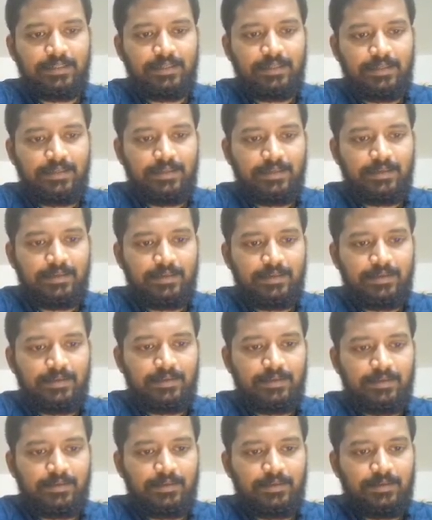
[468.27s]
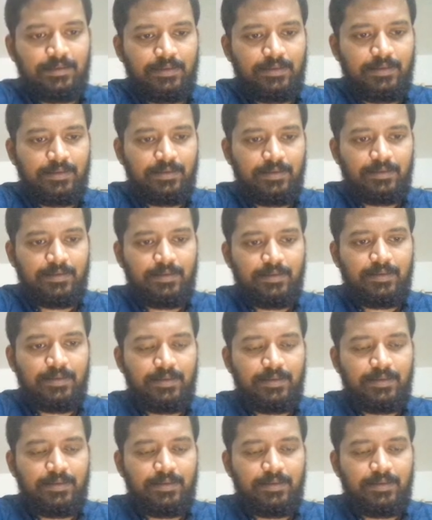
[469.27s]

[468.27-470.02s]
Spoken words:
Nothing is said.